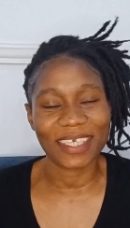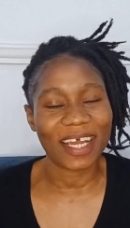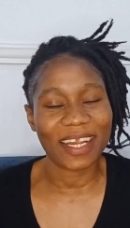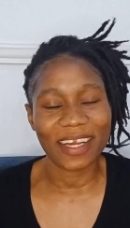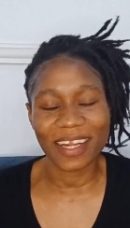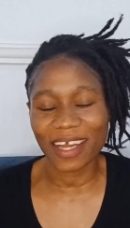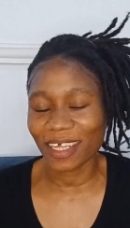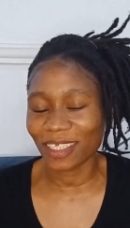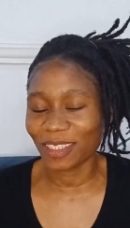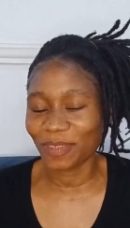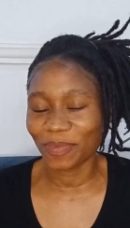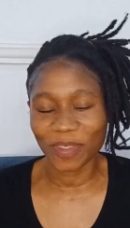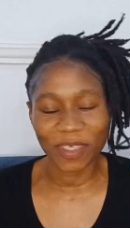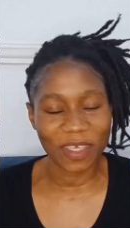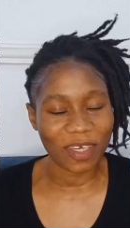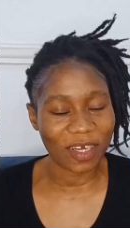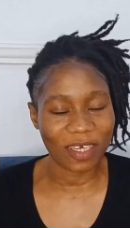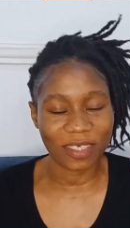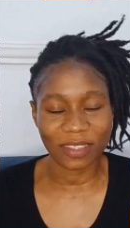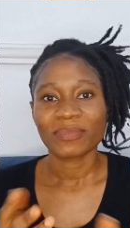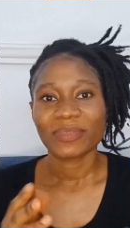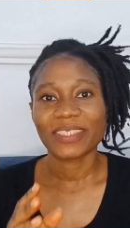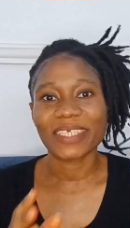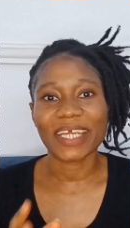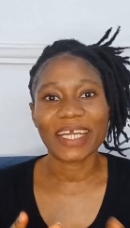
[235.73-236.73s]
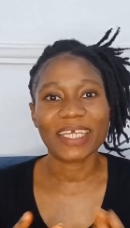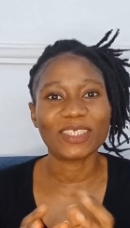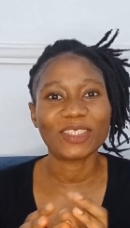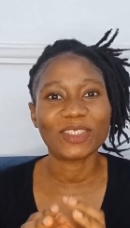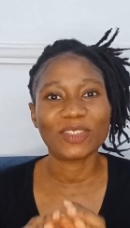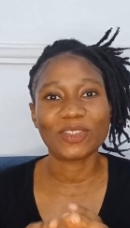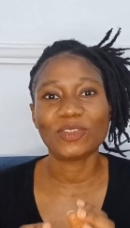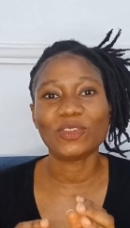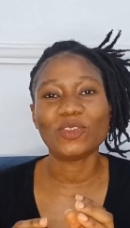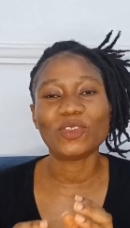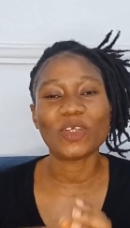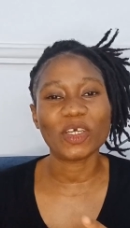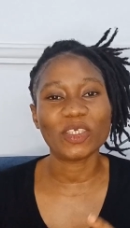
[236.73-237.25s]
And that's because
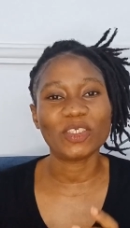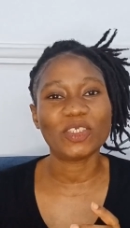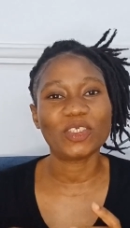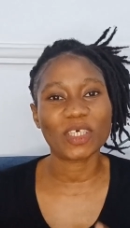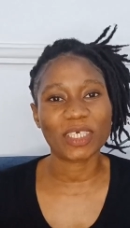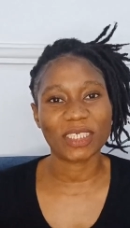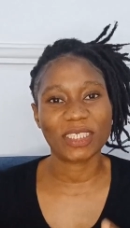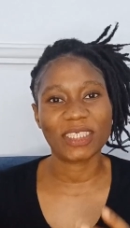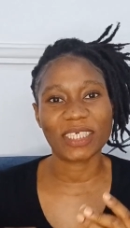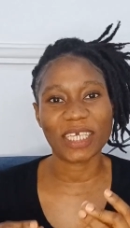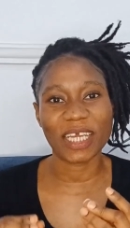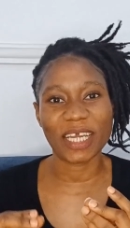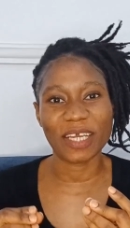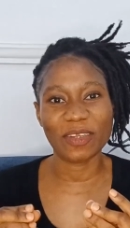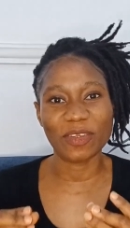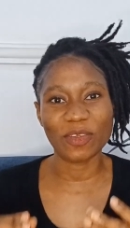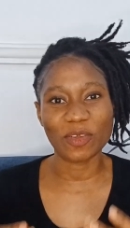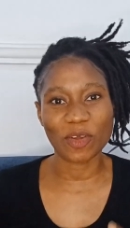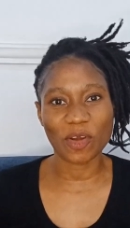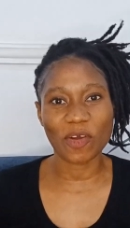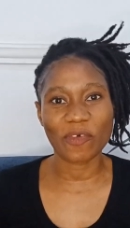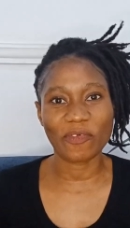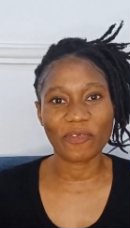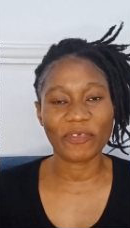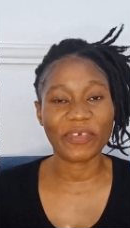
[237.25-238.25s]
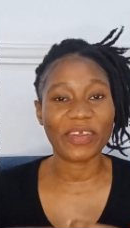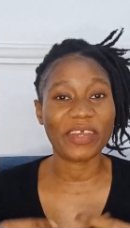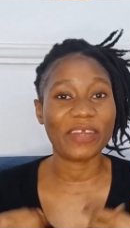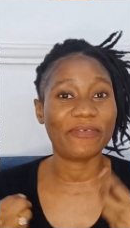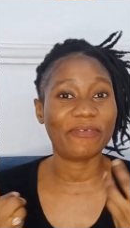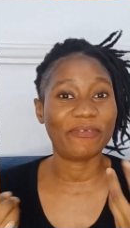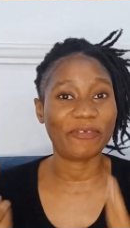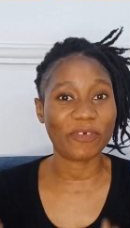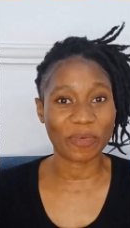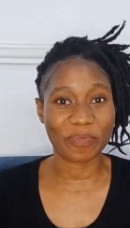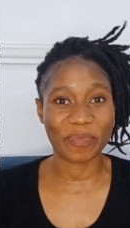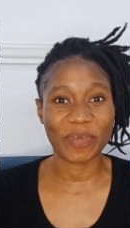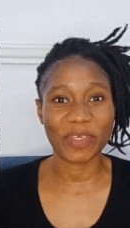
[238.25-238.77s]
there's not just enough
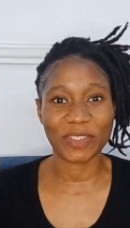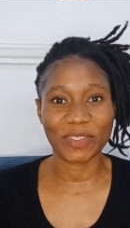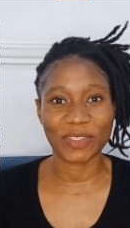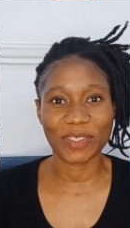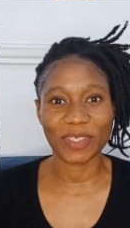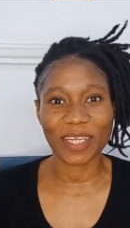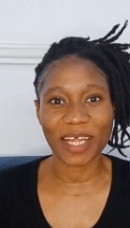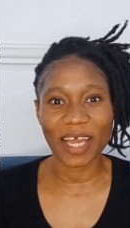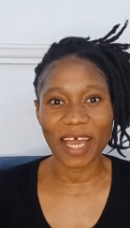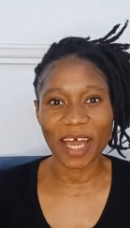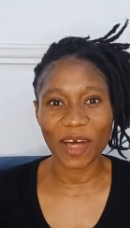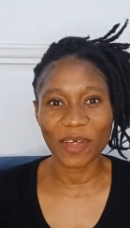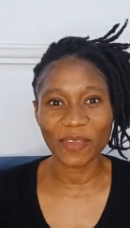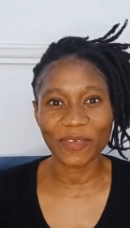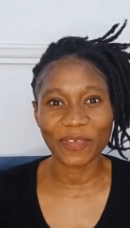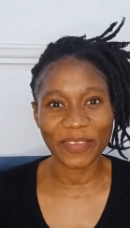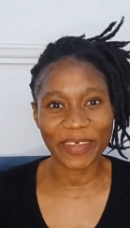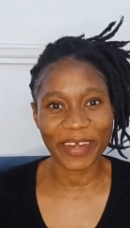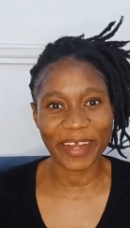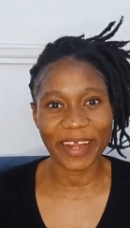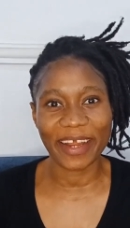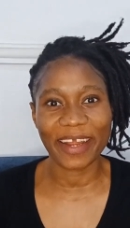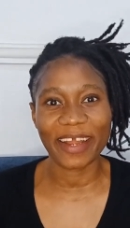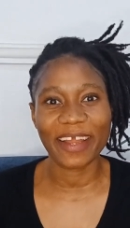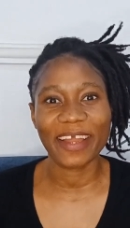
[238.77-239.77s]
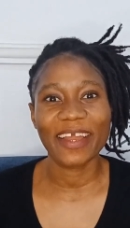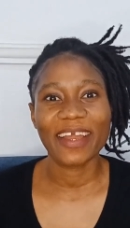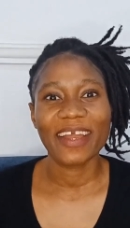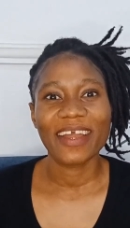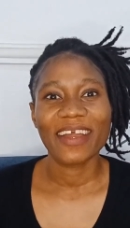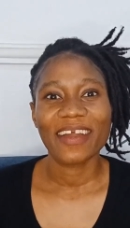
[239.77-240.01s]
information out there